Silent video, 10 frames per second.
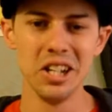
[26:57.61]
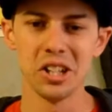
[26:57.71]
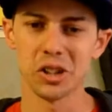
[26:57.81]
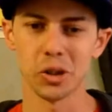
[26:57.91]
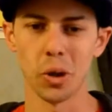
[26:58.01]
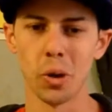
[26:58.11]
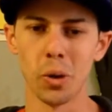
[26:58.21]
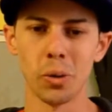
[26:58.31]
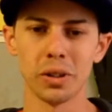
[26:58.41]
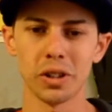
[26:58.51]

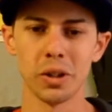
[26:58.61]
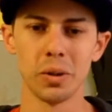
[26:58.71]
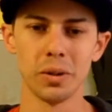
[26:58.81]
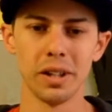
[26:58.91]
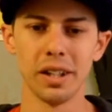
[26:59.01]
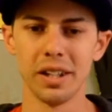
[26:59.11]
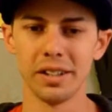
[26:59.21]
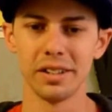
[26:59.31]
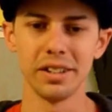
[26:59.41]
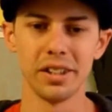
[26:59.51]
So, so
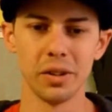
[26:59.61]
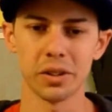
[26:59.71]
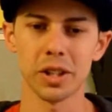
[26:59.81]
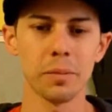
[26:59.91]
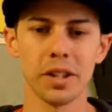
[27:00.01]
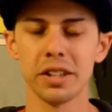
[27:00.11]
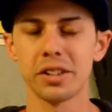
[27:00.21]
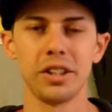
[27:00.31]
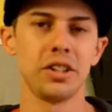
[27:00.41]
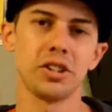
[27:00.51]
uh, you know, some things
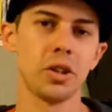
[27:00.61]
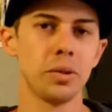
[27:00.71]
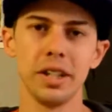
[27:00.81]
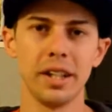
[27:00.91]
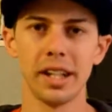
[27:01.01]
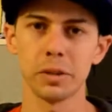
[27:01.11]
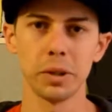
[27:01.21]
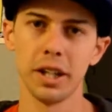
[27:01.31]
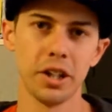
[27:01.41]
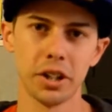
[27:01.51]
you just don't need an
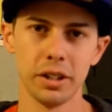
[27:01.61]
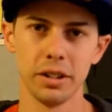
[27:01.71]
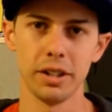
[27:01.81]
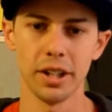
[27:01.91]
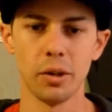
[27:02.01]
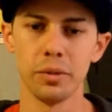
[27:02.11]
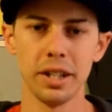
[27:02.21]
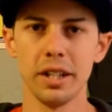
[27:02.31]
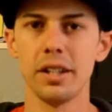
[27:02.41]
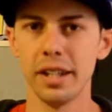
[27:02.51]
explanation. They don't
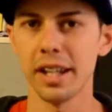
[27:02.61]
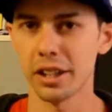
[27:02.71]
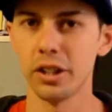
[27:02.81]
need the, you